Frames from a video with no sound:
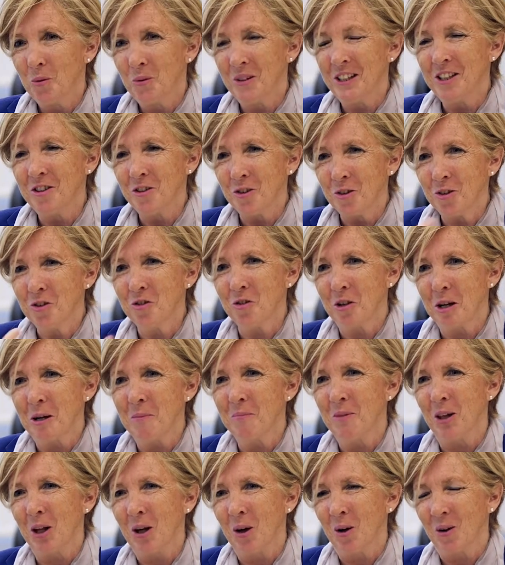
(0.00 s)
We do
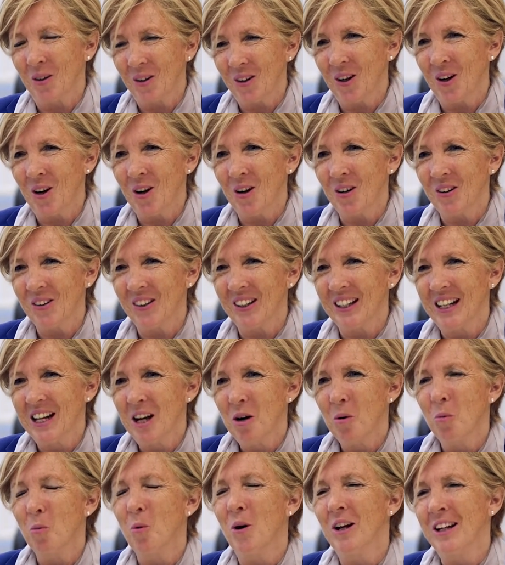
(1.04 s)
dream that Hong Kong,
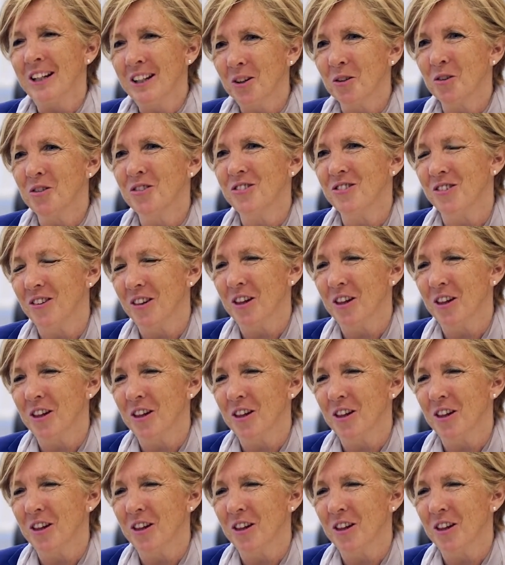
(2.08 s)
when it goes